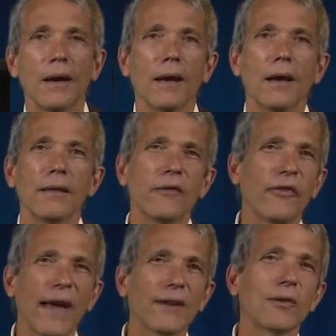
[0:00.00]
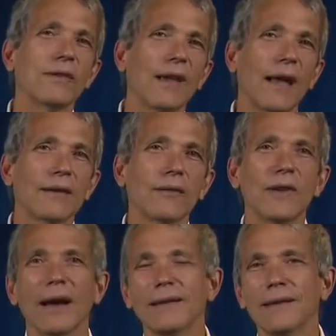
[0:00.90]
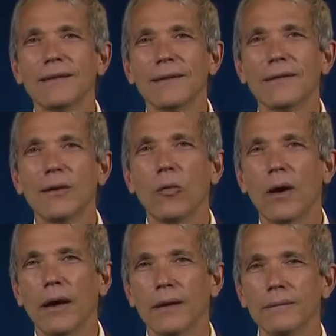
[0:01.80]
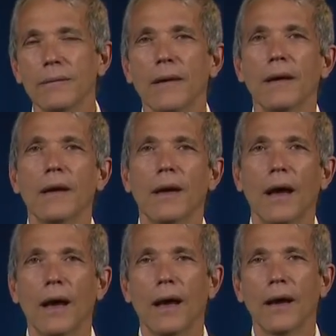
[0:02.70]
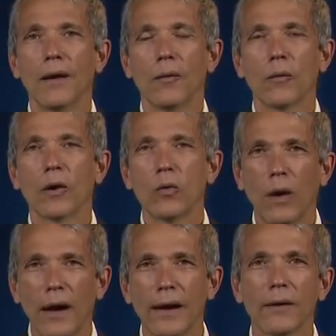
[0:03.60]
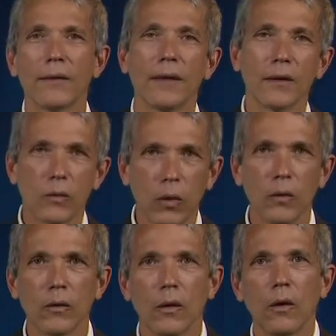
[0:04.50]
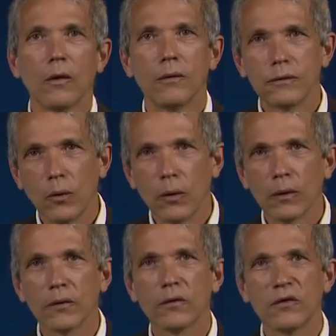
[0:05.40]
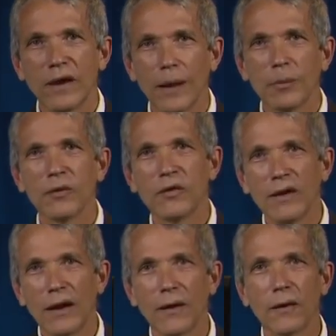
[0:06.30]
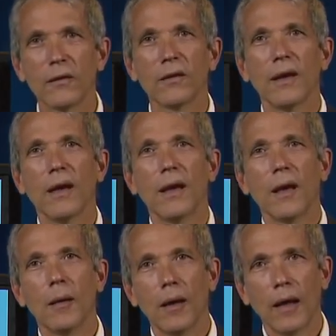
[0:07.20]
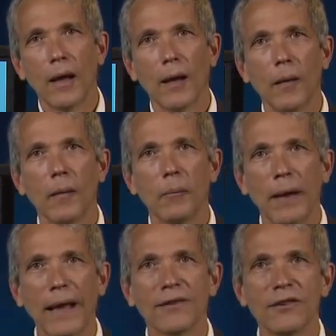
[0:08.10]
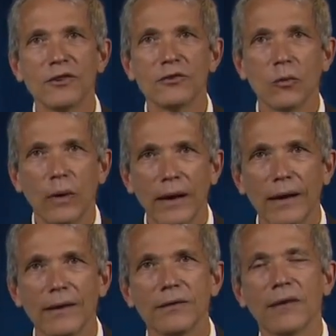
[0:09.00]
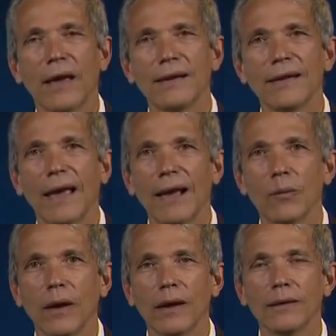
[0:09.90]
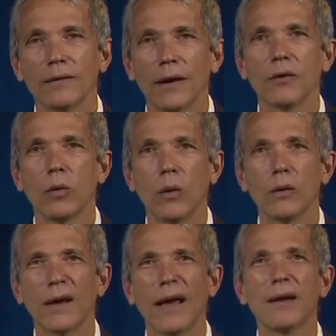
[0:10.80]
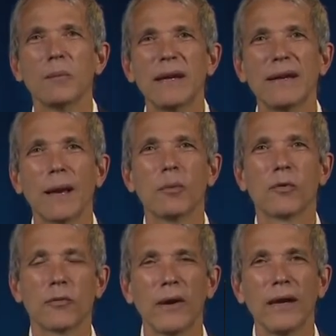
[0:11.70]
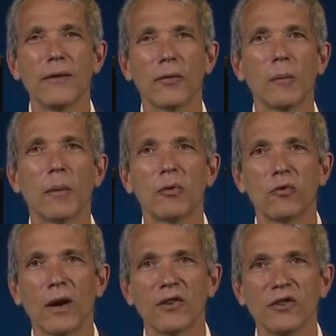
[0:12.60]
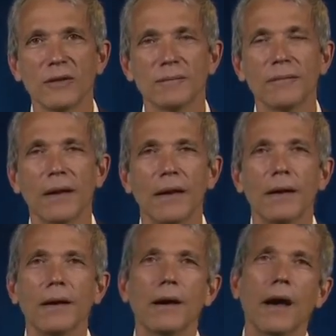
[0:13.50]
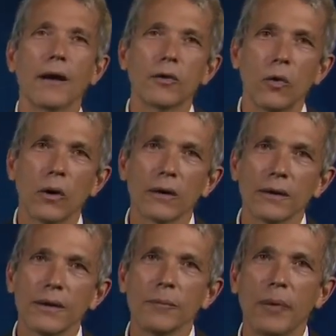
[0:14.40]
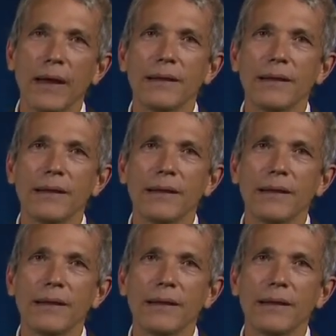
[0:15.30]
The Factories Act of 1961 uh, required that, quote, floors, steps, stairs, uh, passageways, and gangways, unquote, had to be kept free from obstruction. A court in Pengelly